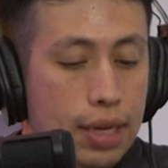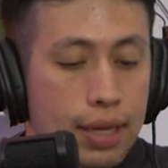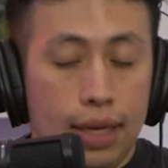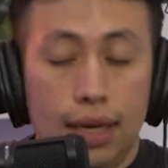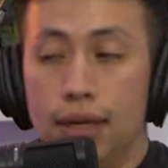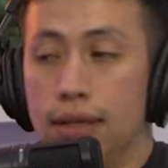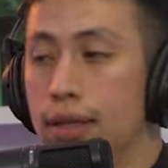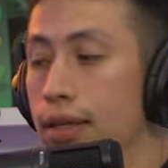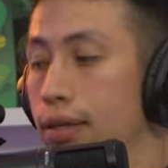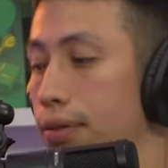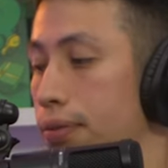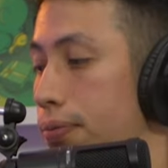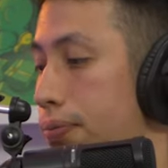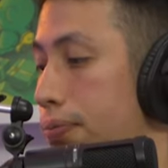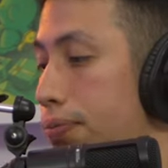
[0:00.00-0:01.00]
Yeah, because that
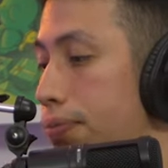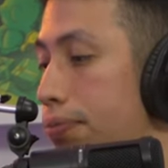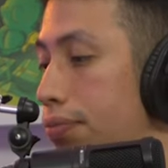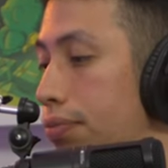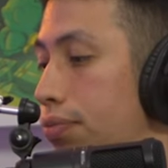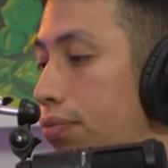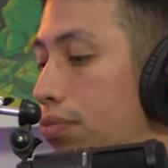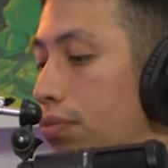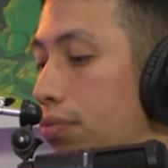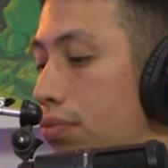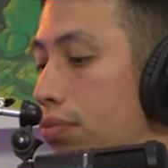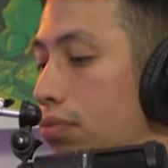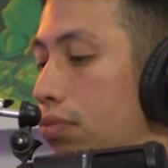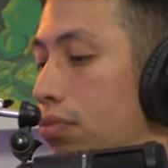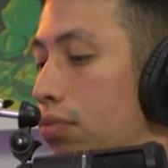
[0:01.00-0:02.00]
Posada was it's
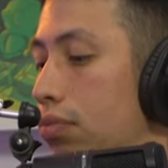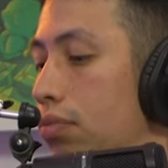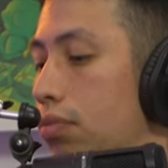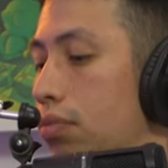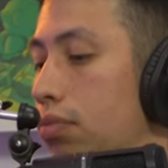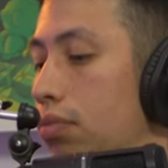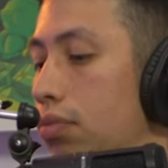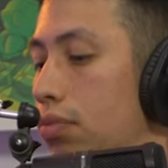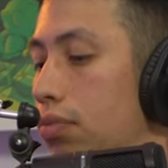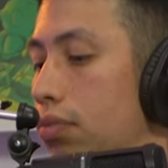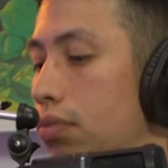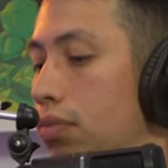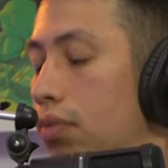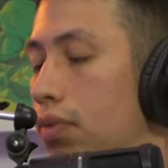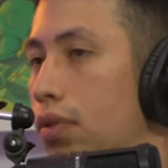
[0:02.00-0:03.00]
almost been a year
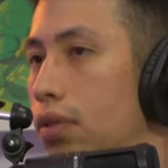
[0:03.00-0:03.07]
now.